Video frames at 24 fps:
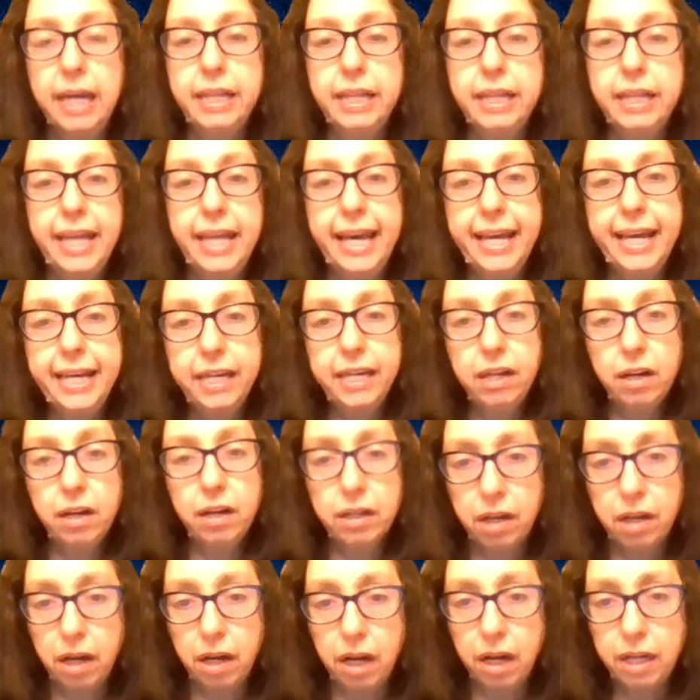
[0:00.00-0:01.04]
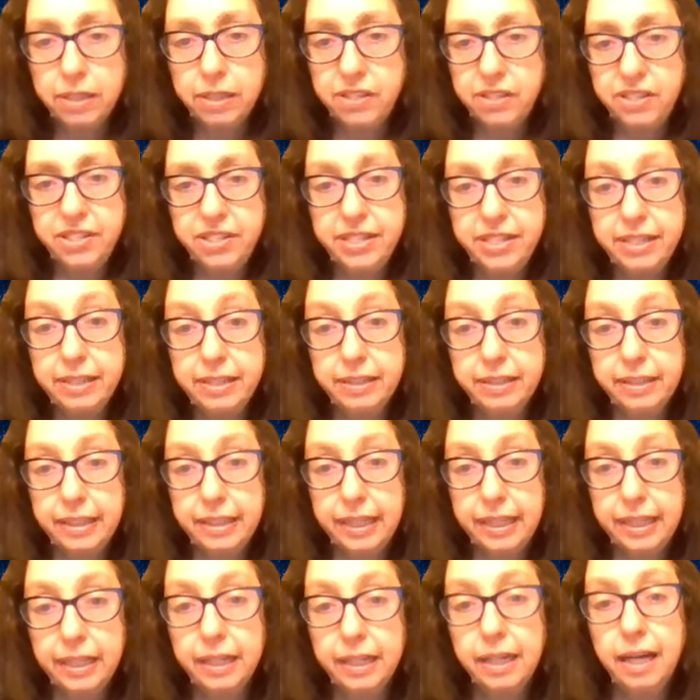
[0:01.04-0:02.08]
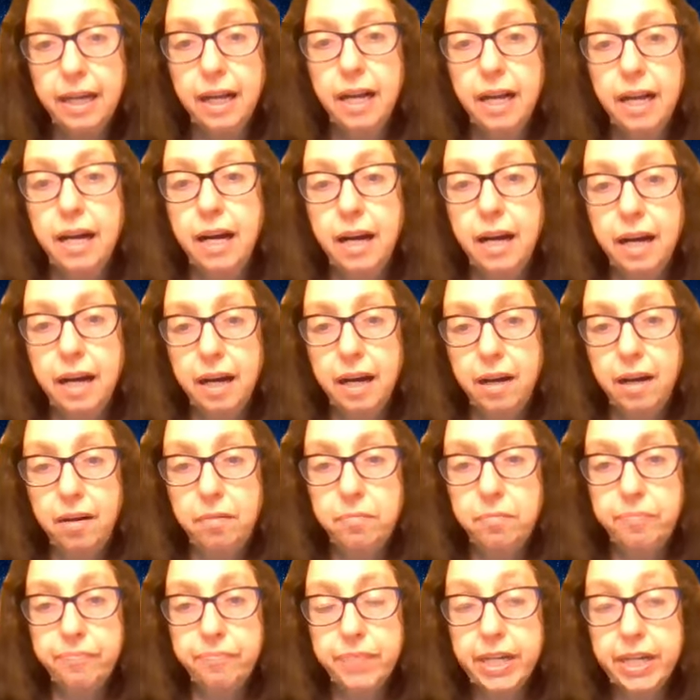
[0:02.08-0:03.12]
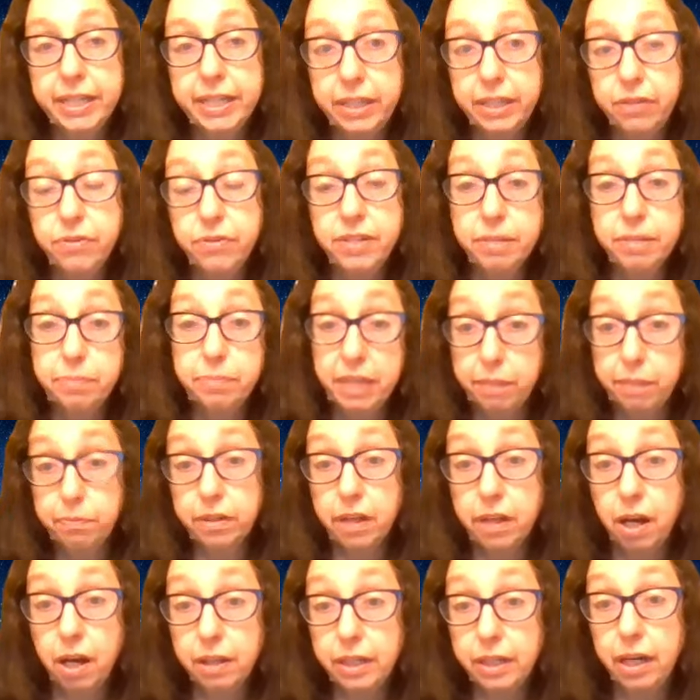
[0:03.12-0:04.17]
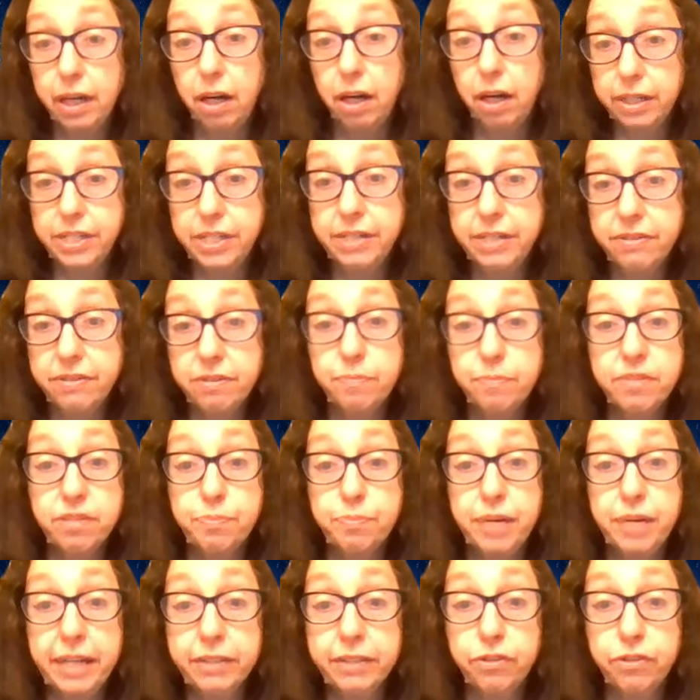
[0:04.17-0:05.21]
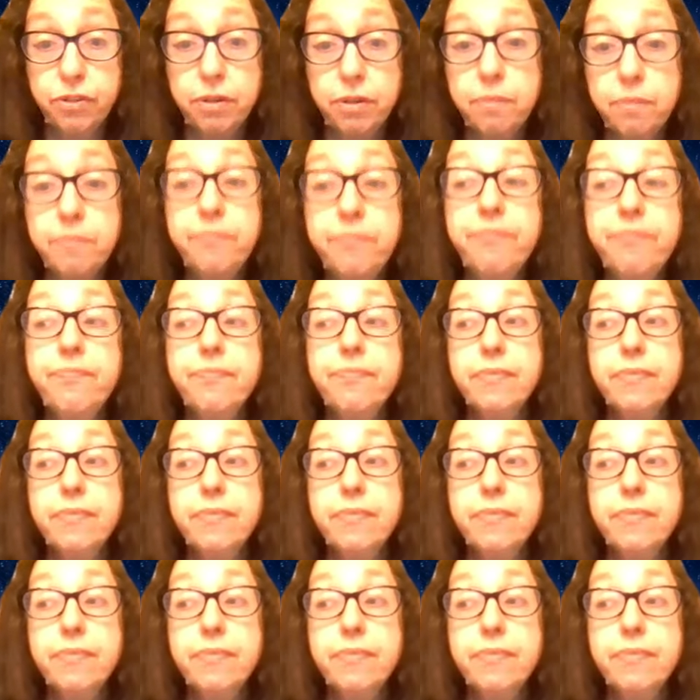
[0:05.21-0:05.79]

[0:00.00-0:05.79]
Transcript: They are constantly accusing people on the autism spectrum